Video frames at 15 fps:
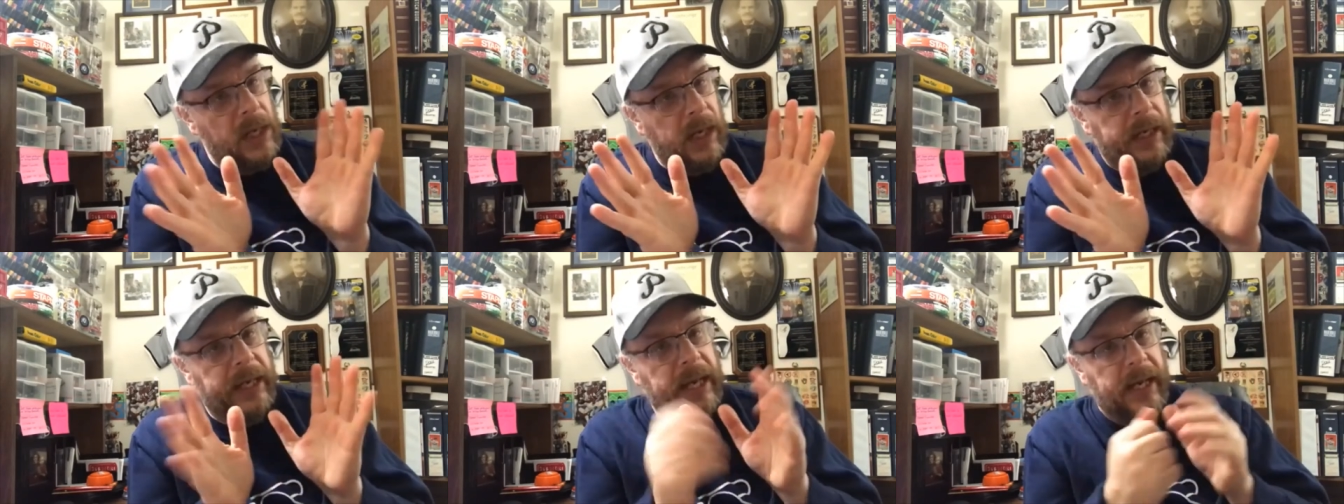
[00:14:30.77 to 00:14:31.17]

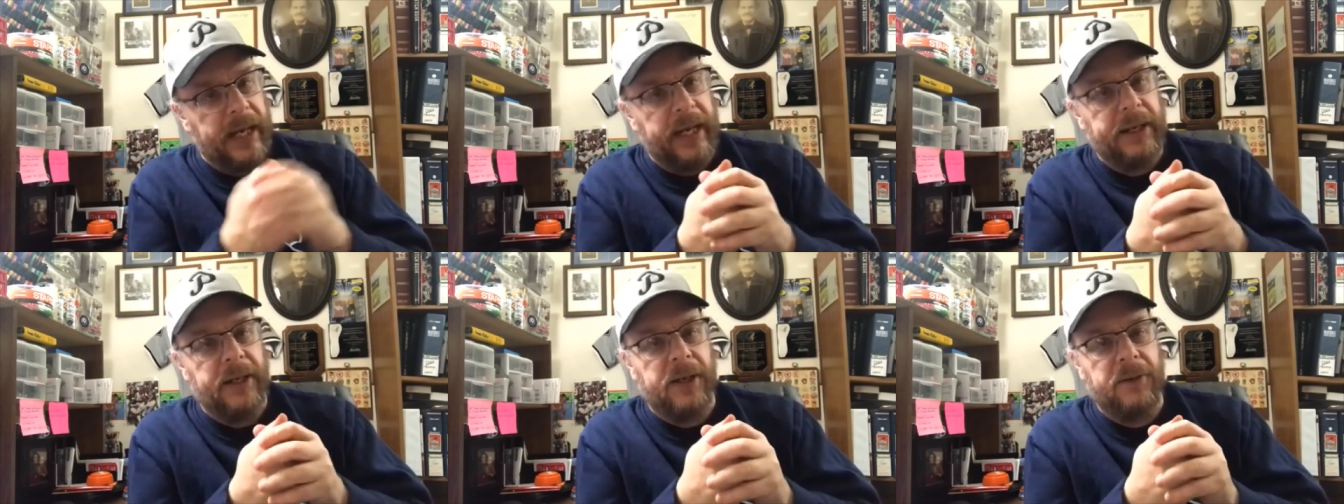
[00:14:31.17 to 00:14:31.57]
again,
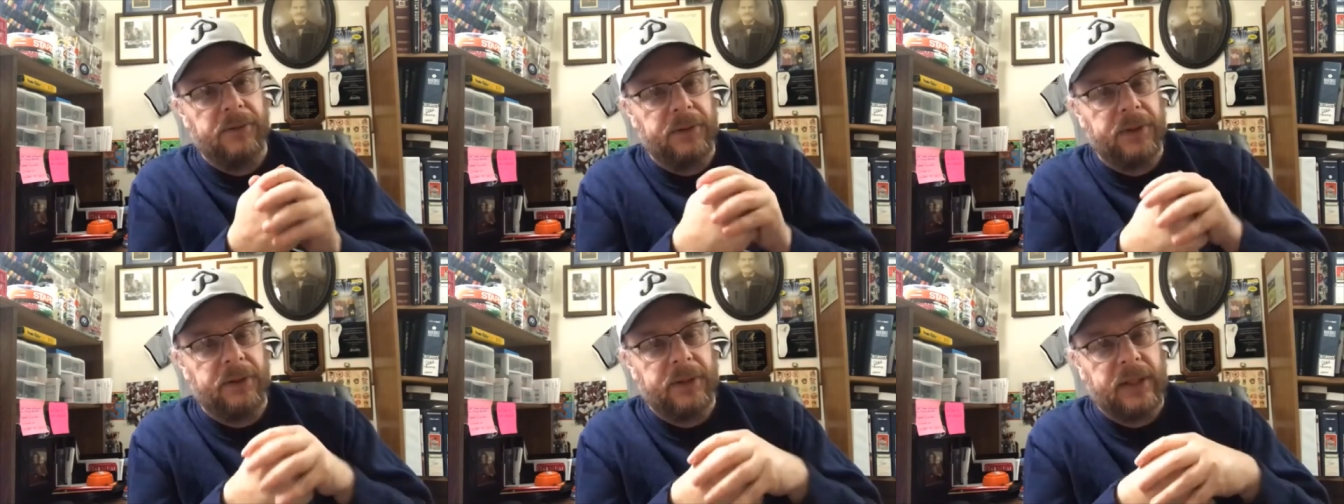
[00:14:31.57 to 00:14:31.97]
I know
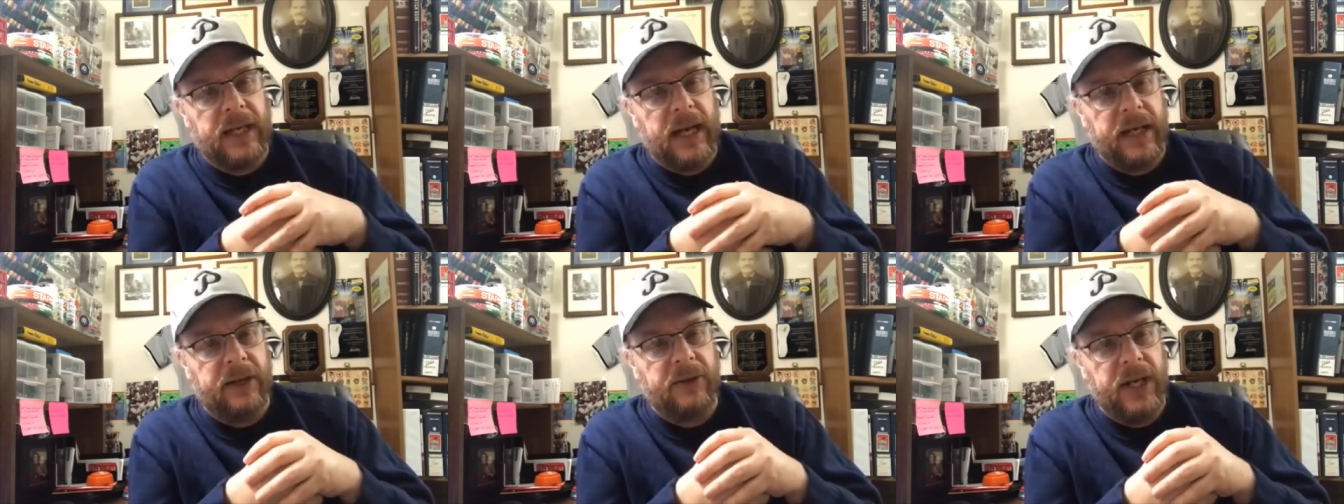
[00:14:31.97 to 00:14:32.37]
they're
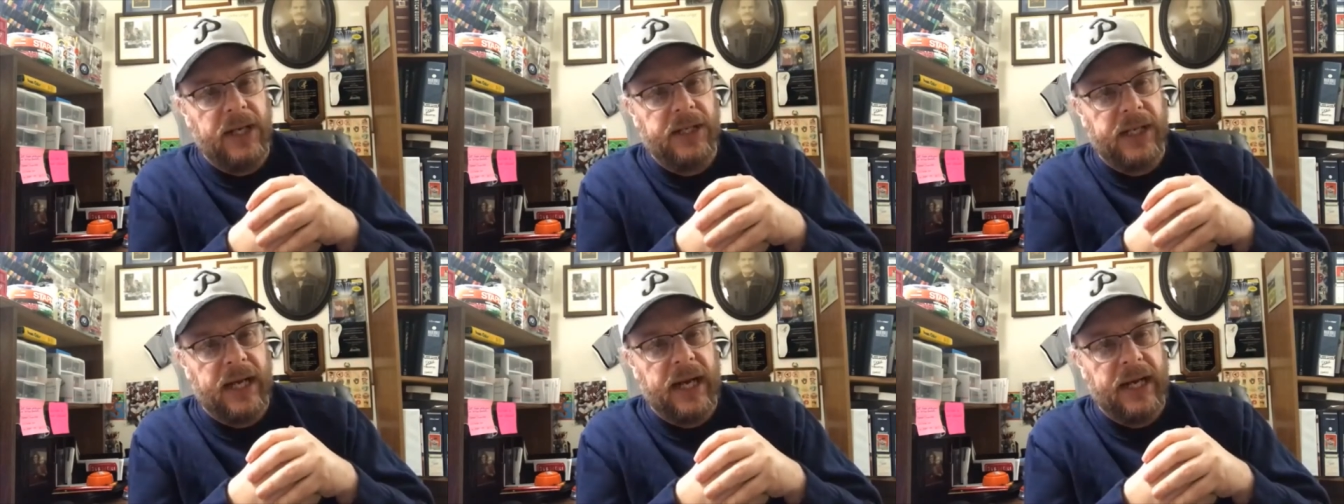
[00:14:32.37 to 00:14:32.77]
kind of
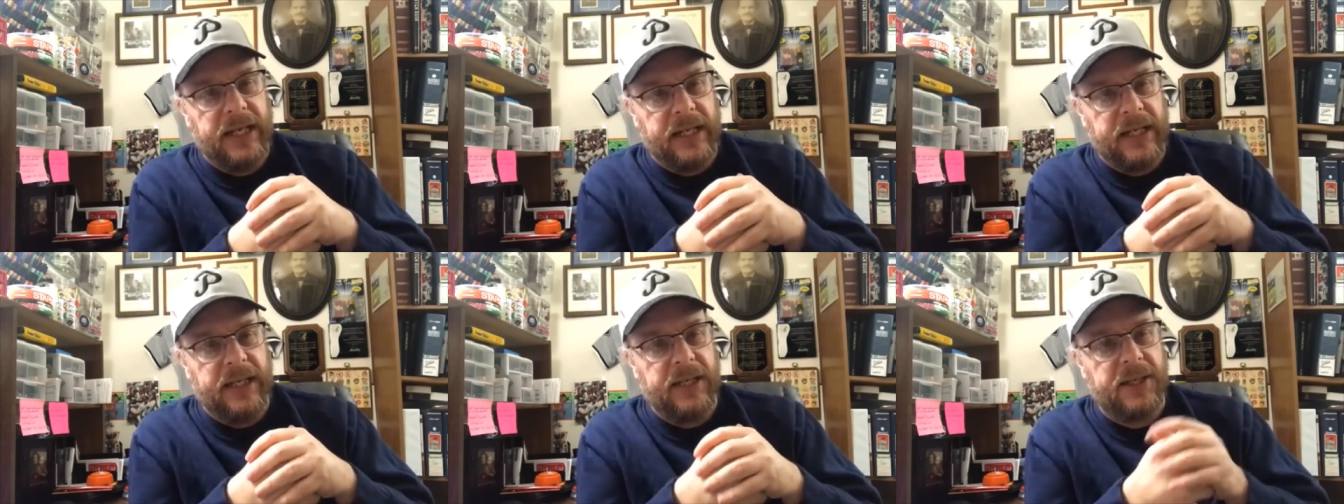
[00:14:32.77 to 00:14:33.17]
crazy
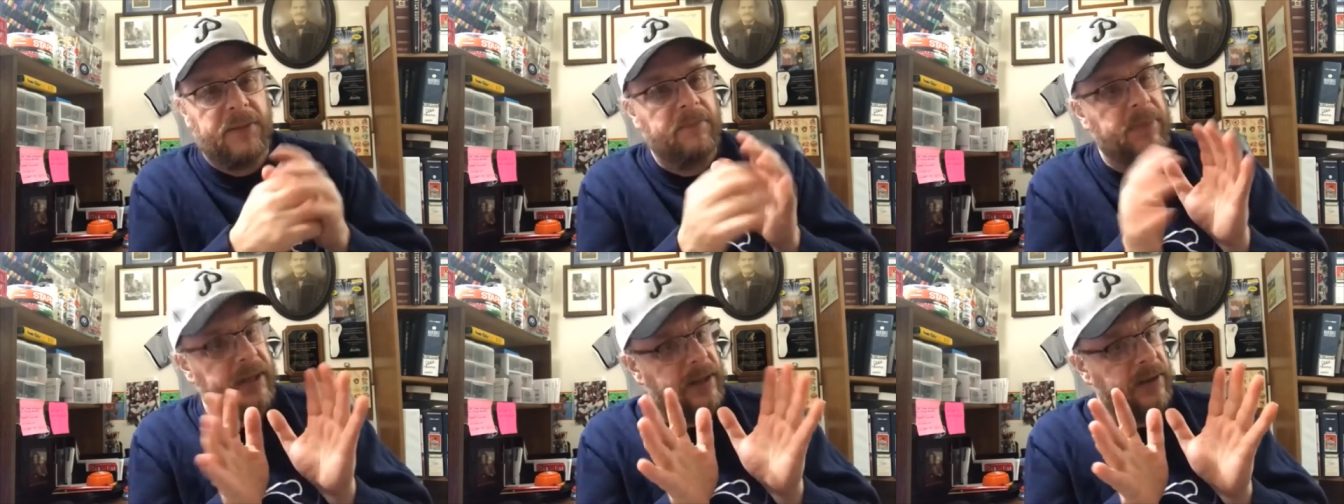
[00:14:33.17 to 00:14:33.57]
ideas,
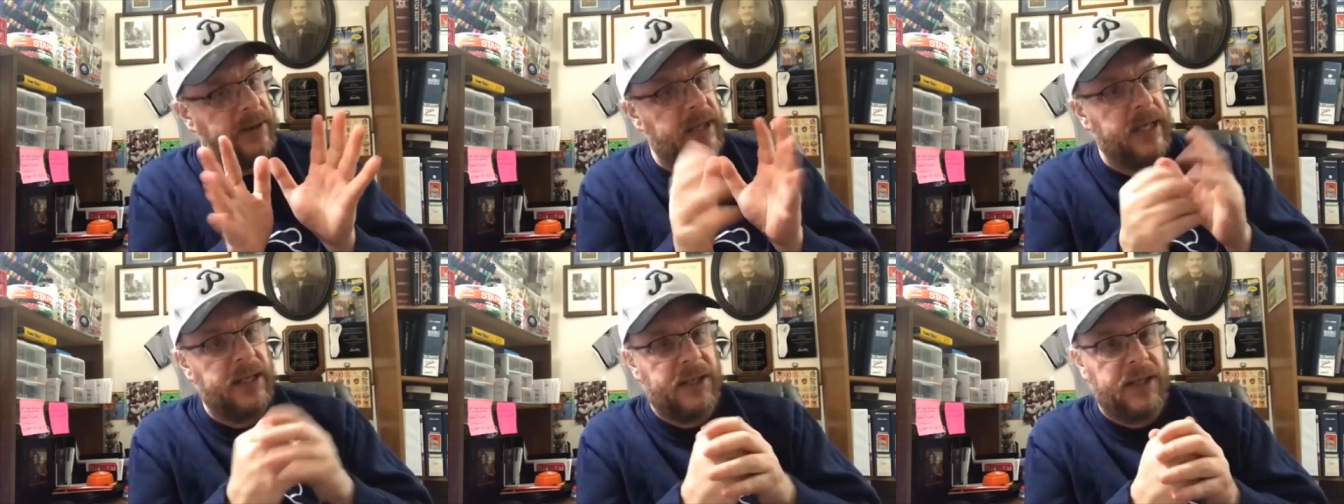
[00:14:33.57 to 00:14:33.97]
but they're
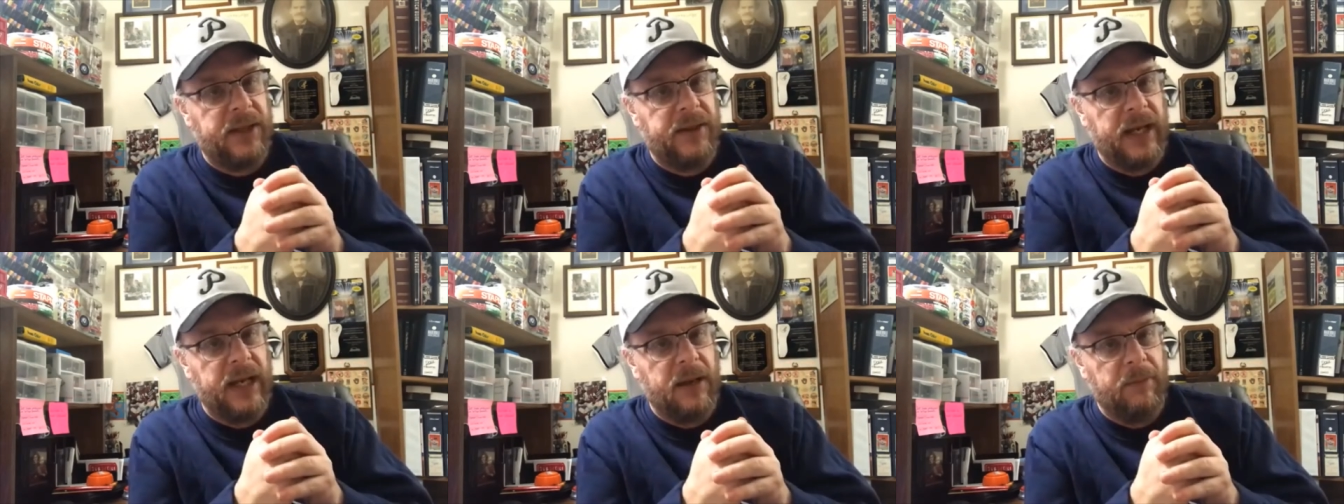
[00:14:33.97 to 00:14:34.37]
things to
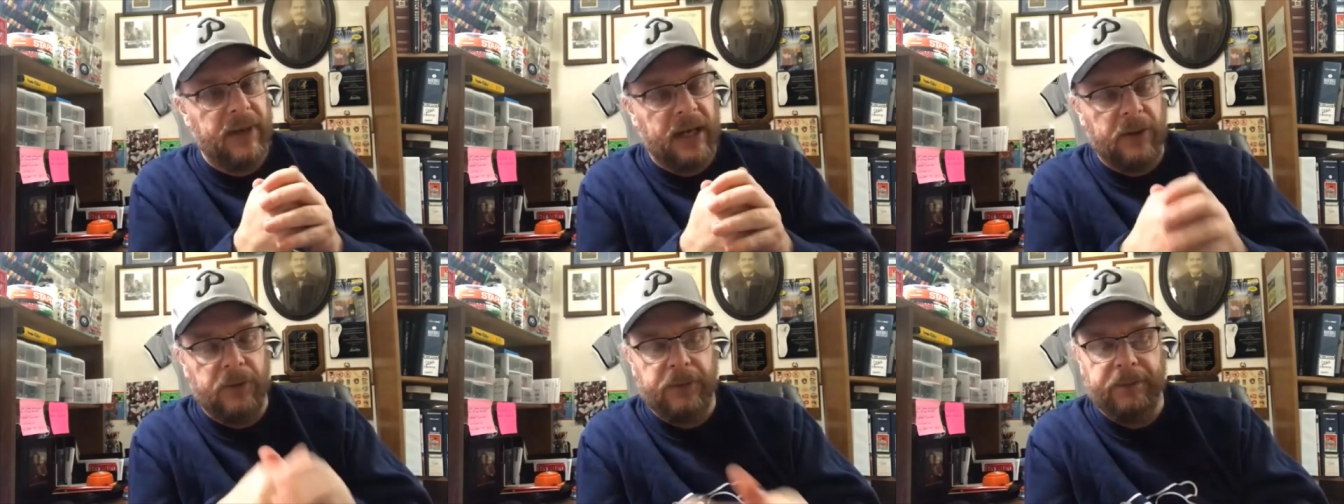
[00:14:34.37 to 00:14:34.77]
think
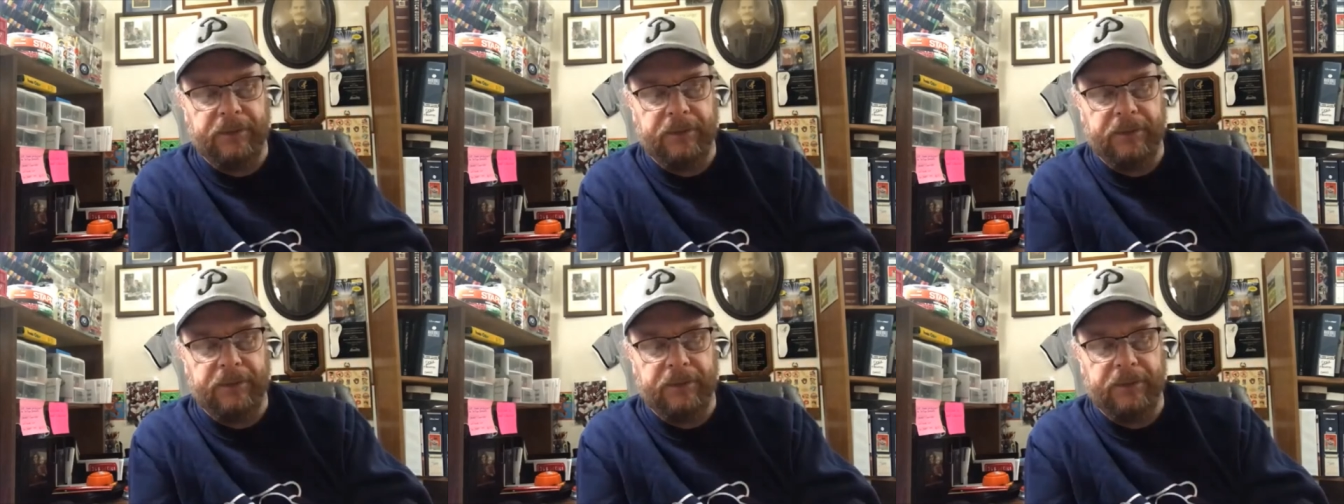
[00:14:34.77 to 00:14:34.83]
about.